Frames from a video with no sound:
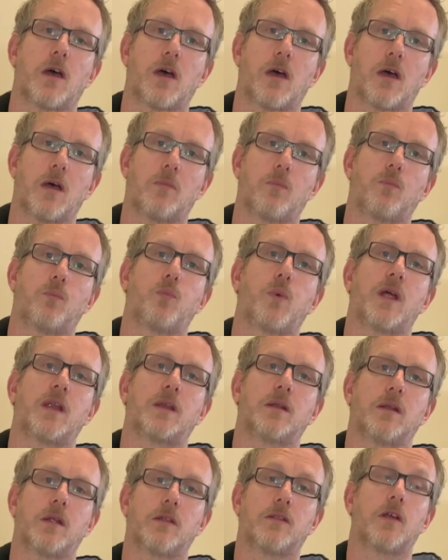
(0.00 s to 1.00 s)

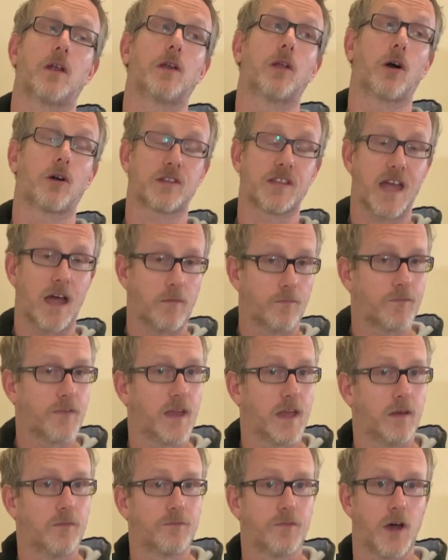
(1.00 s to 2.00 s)
when the lockdown
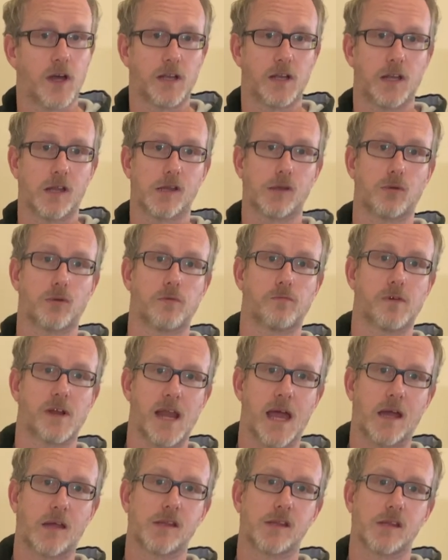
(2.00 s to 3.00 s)
finally sort of
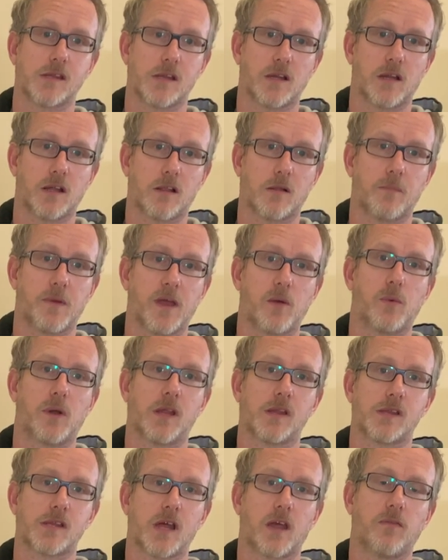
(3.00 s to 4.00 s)
relaxes a little bit, when
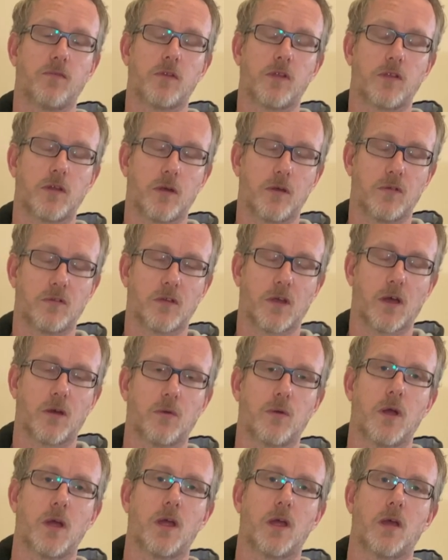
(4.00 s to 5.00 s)
it's safe to do so,
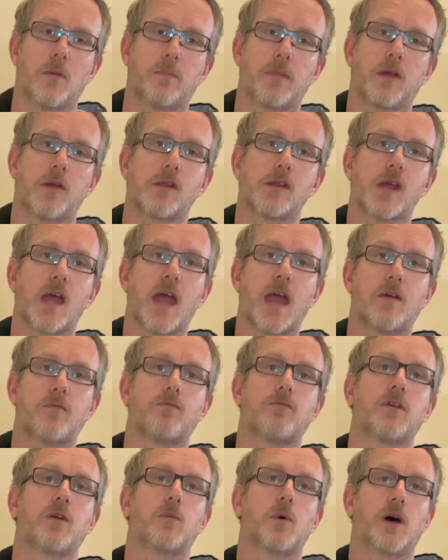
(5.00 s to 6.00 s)
because
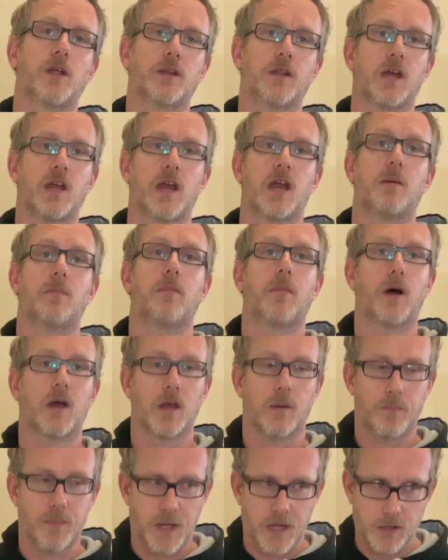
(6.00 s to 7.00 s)
everyone, in my
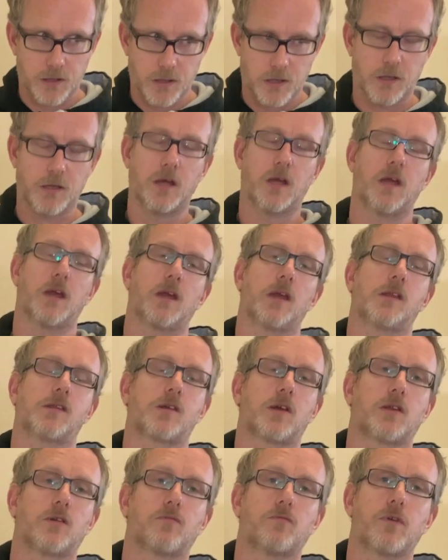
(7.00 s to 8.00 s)
opinion, is
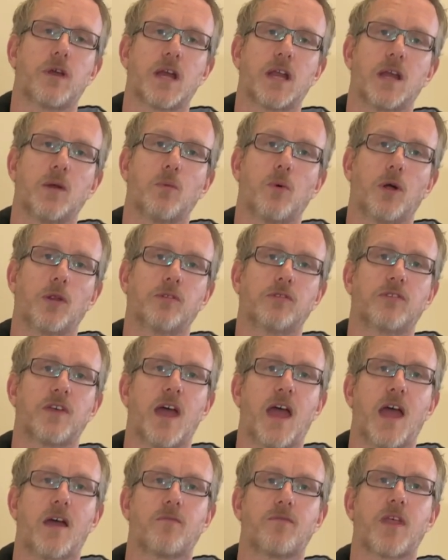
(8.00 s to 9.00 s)
going to really want to
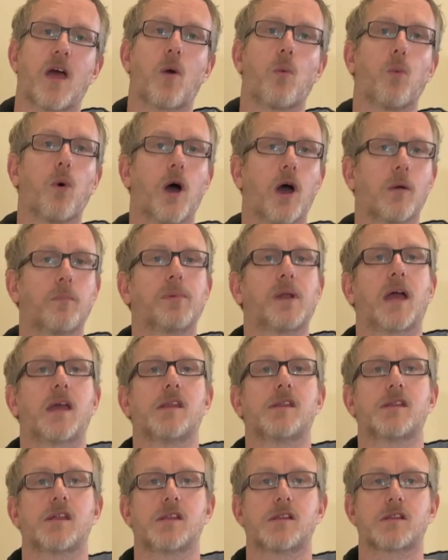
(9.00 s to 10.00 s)
have their
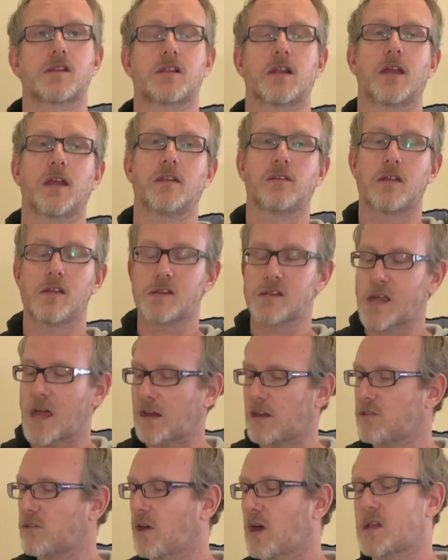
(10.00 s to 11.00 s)
workplaces cleaned and
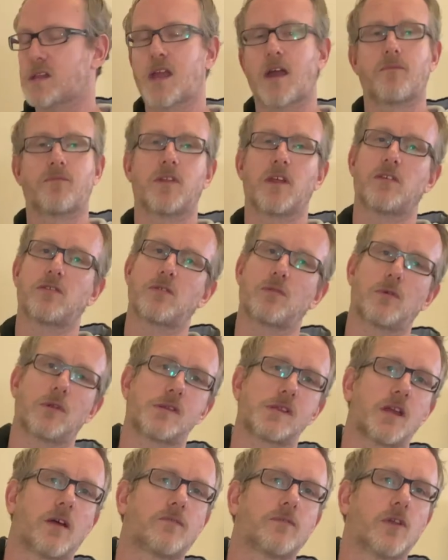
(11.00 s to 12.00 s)
sanitized, have this sort of
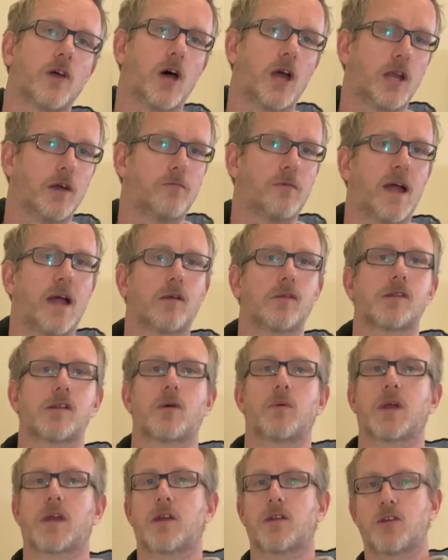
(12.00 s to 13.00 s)
stuff lying around
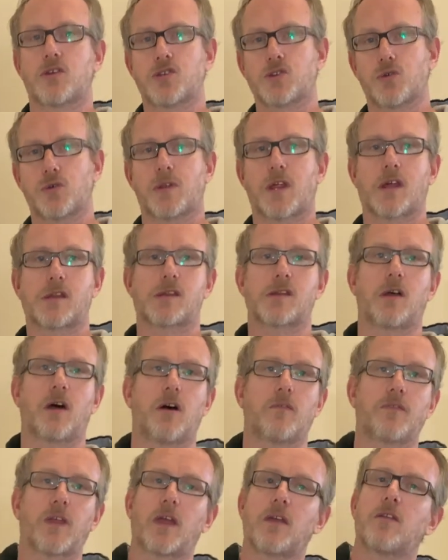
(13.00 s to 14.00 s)
so it can assure their
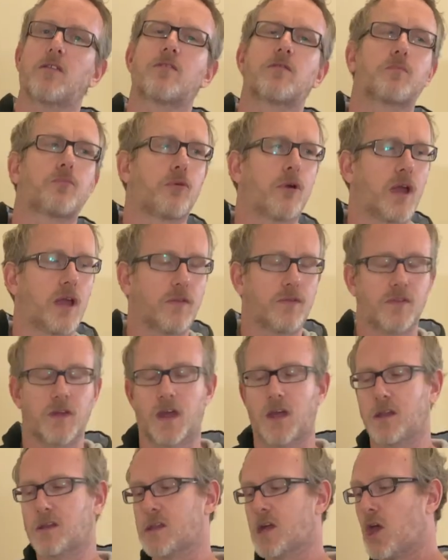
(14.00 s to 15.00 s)
staff they can spray
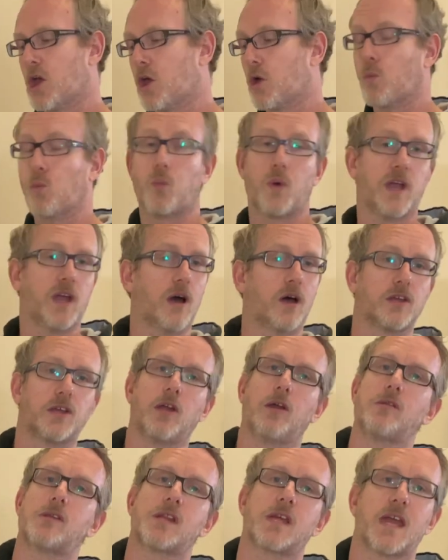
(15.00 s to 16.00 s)
things. We are
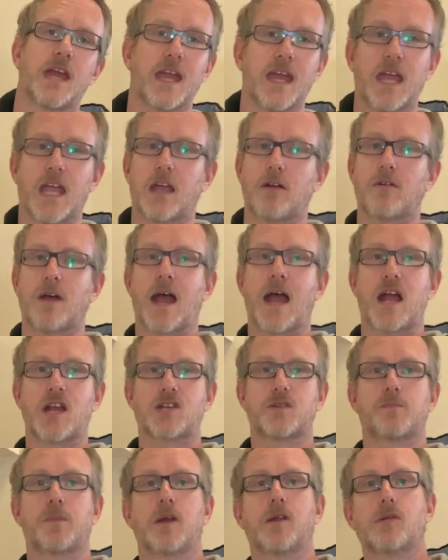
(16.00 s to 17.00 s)
using it here at
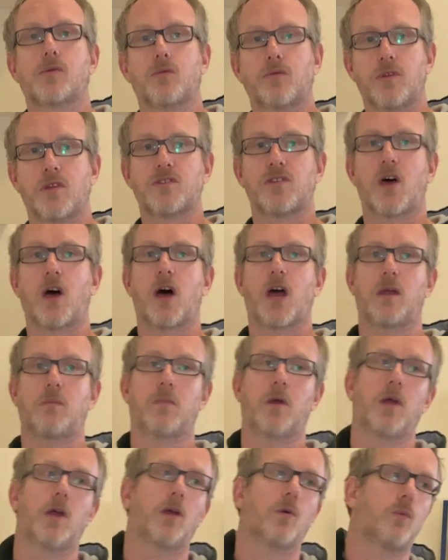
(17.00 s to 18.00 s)
Ashby's all the time.
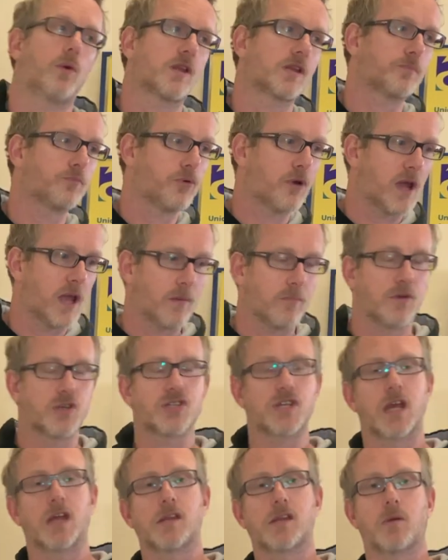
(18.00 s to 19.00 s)
We're spraying
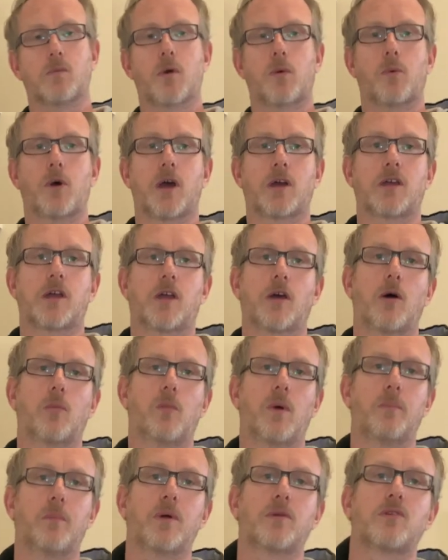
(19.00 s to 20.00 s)
machines that we're working on
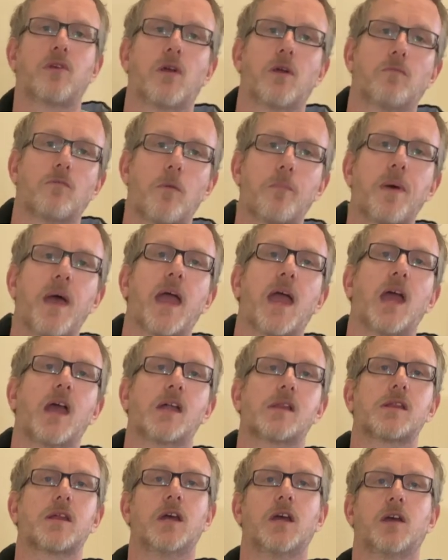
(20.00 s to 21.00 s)
when we're doing
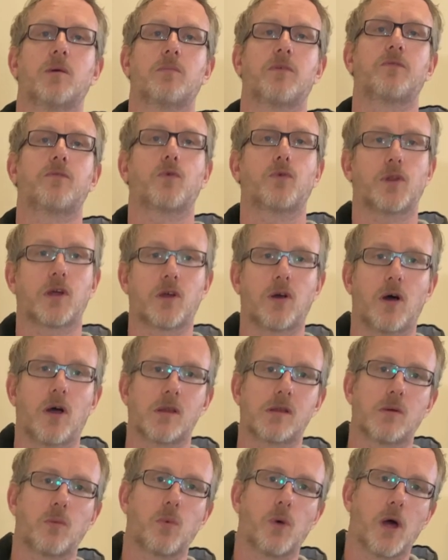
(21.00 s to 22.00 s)
repairs before the
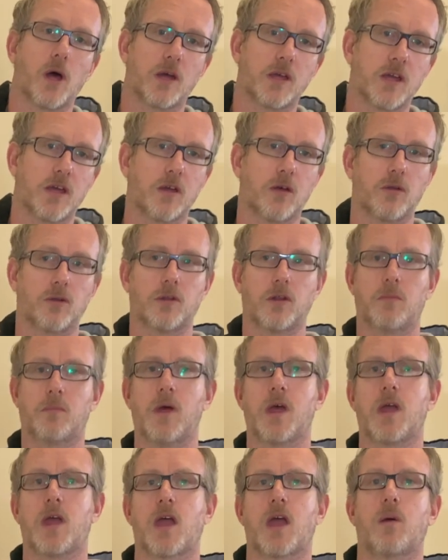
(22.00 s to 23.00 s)
guys are working on them,
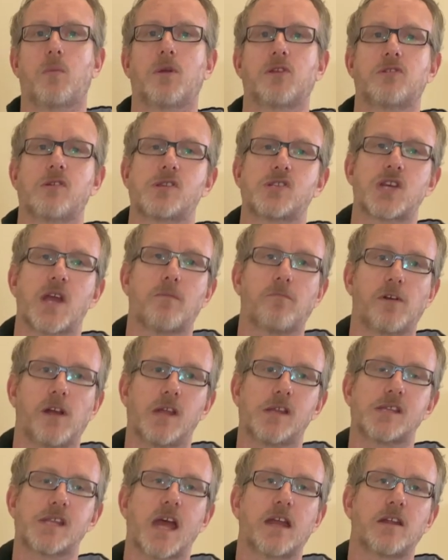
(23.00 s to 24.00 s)
and we're just generally
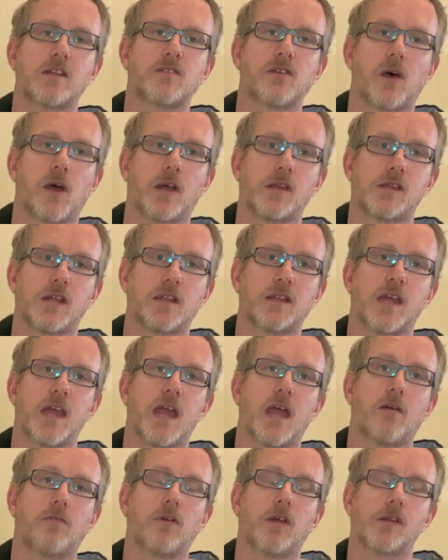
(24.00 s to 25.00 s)
sanitizing the
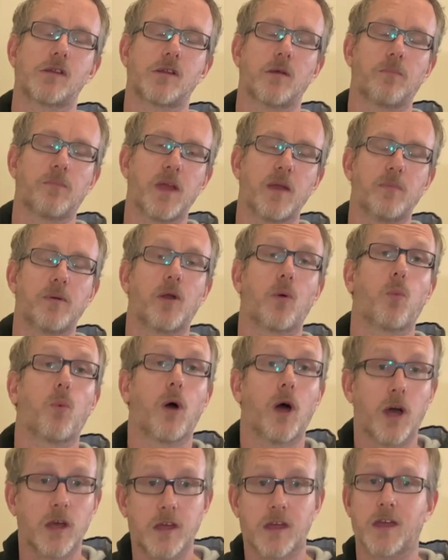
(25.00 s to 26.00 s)
areas that people are
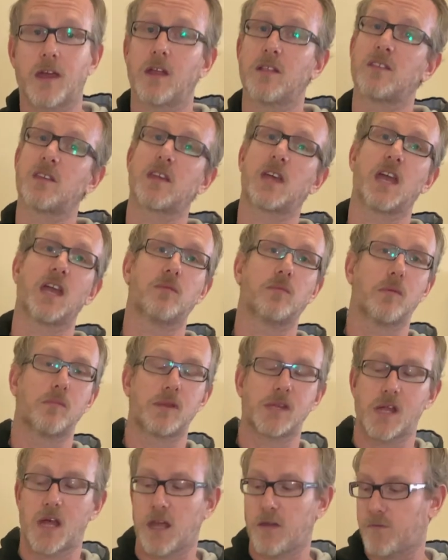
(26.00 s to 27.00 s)
working in to keep them
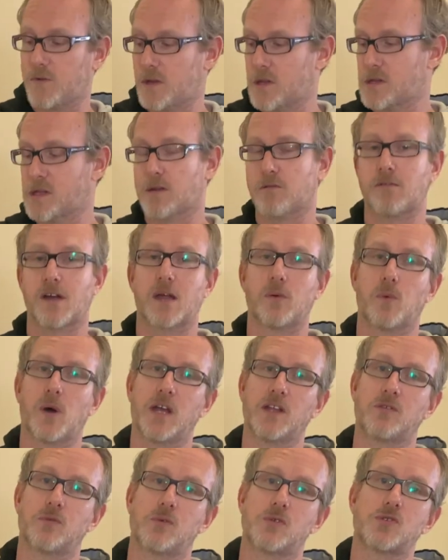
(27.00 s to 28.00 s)
safe. And it's a great
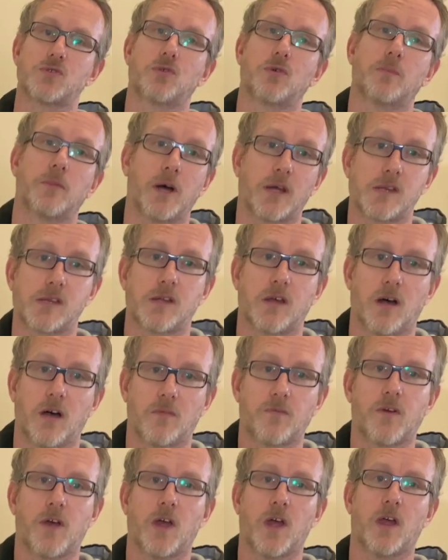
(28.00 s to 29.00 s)
way to assure my
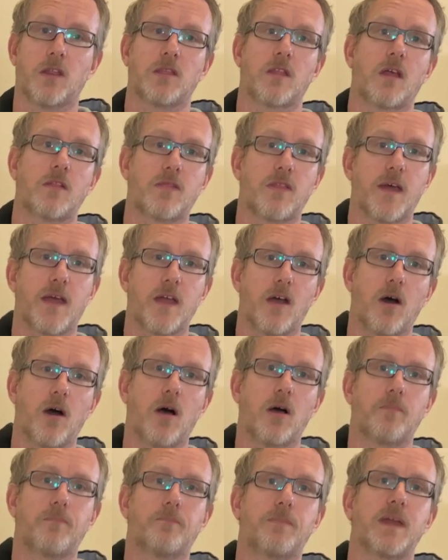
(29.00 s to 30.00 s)
staff that they
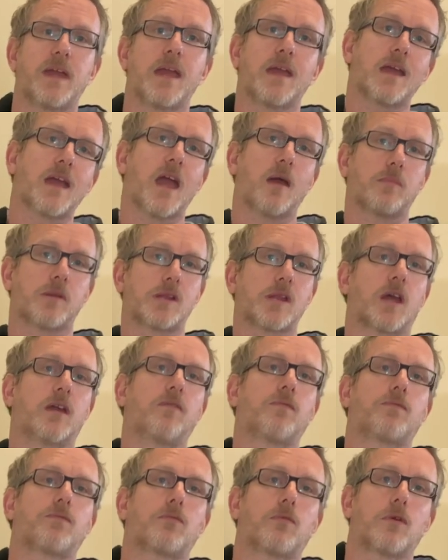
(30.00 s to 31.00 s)
are being kept
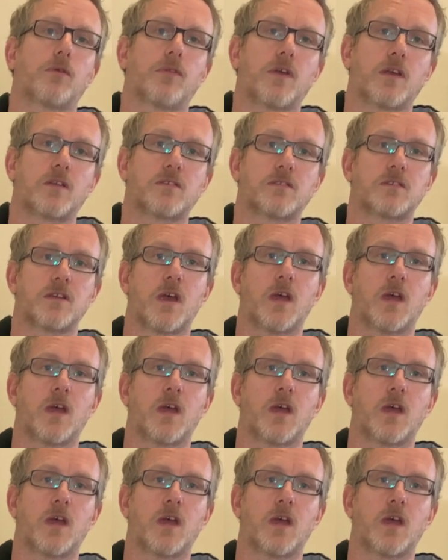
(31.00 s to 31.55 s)
safe through this